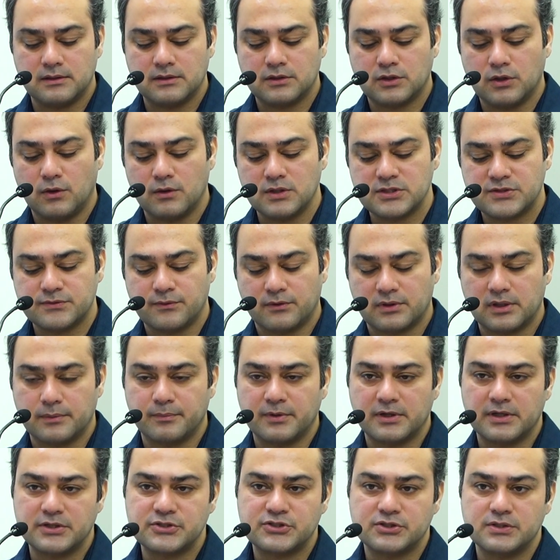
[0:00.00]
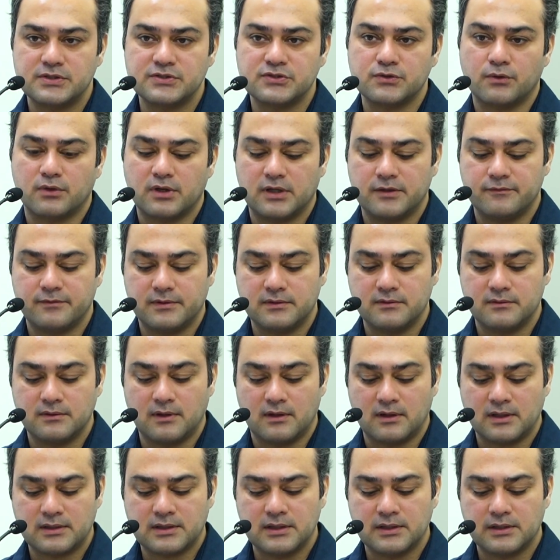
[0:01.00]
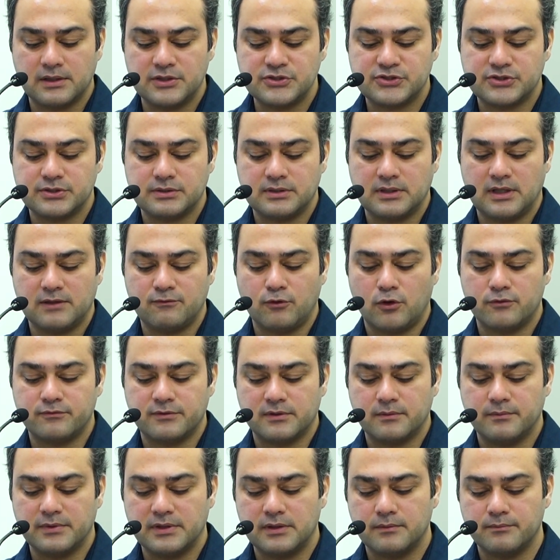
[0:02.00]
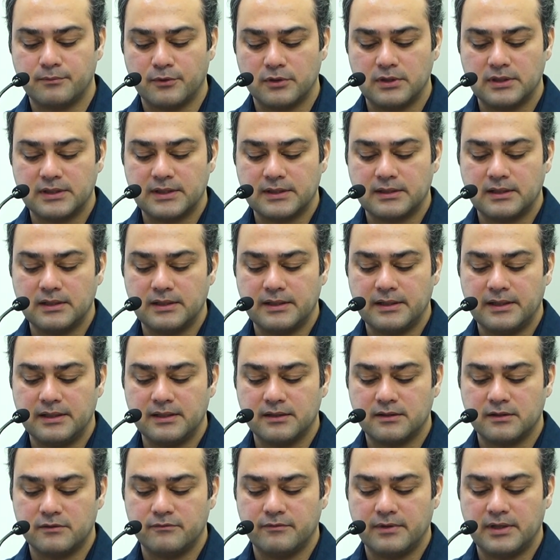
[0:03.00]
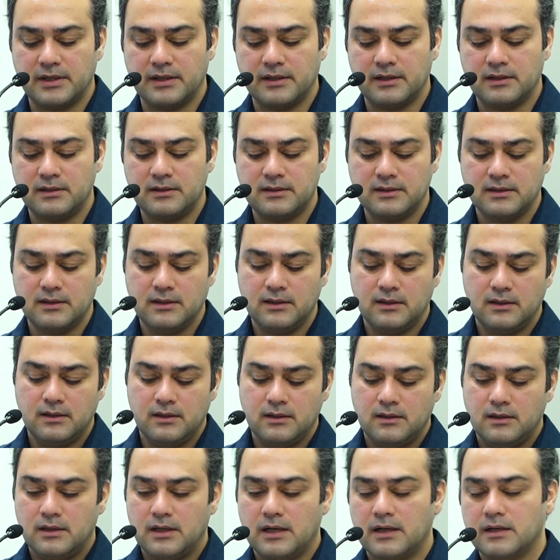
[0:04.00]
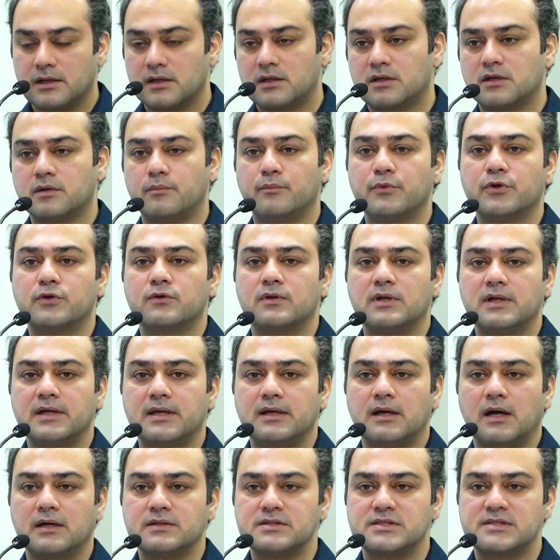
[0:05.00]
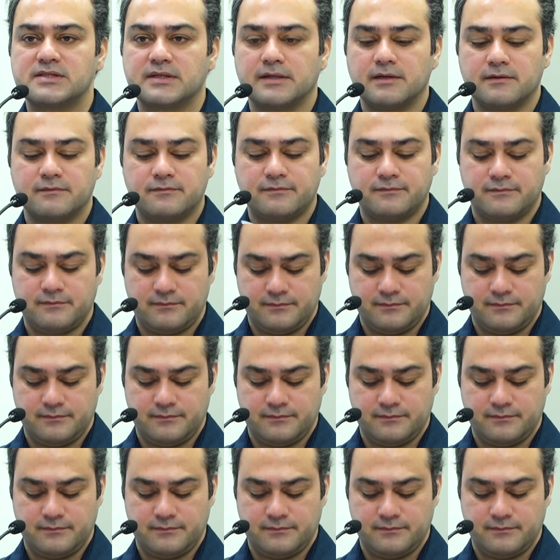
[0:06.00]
calls for reparations or even recognition have often been politically inconvenient and communally unsafe.